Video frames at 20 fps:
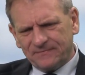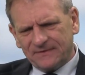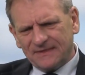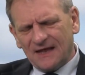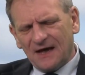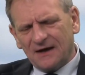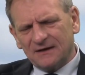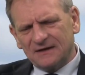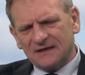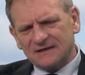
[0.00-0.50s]

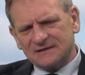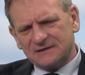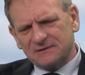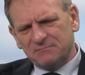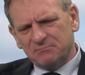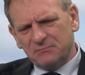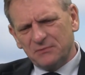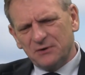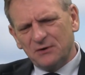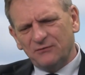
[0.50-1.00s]
Now, let's
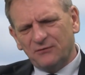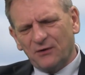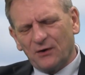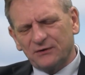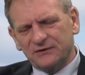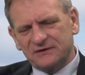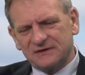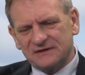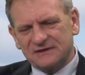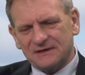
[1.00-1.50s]
move
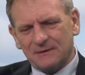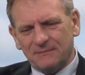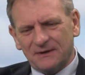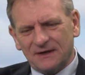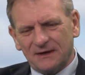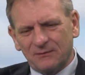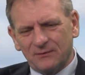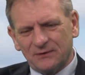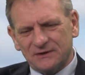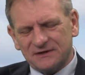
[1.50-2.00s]
on to
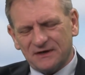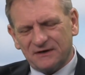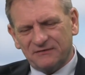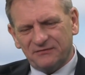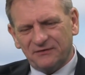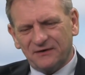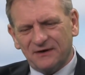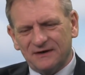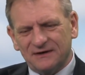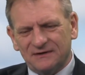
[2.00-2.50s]
something which I
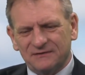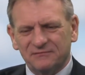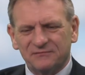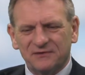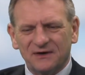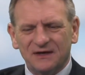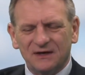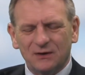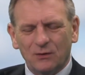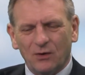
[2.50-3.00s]
find
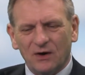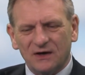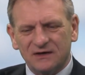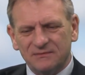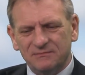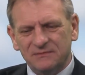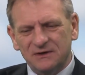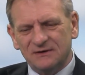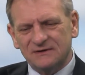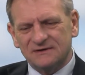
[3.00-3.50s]
really quite
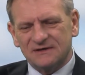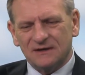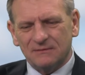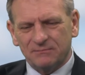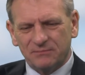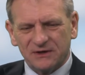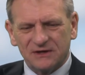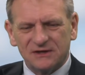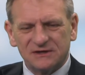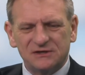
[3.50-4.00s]
amusing,
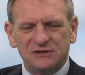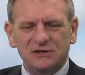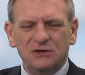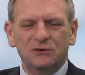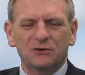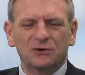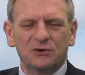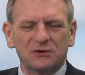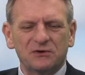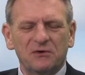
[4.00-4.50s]
because you
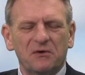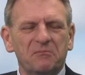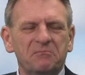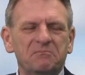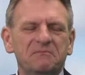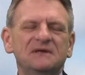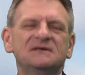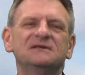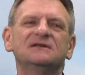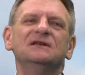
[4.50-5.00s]
could
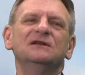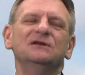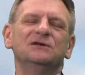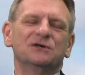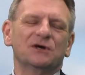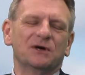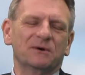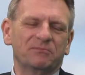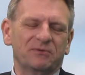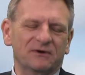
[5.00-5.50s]

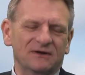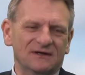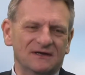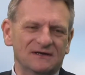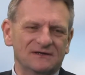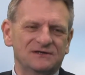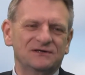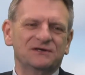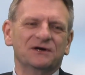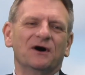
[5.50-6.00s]
misinterpret
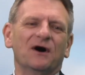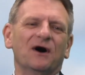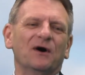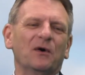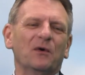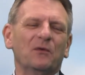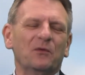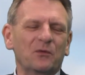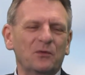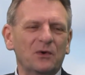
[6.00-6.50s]
this chart
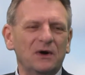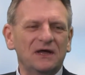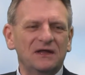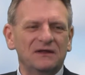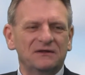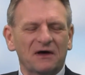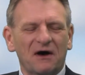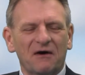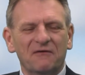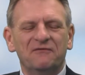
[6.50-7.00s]
with a